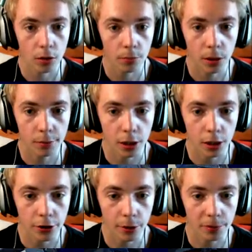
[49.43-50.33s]
probably
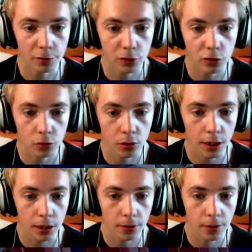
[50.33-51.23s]
hurry up before it's too
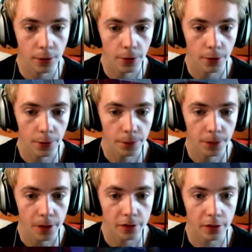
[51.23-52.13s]
late.
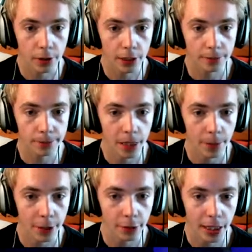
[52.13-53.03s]
Is it right?
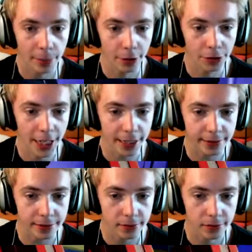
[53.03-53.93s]
Am I right about that?
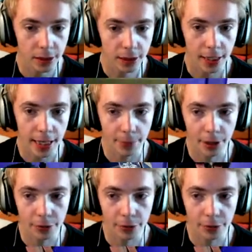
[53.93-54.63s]
Am I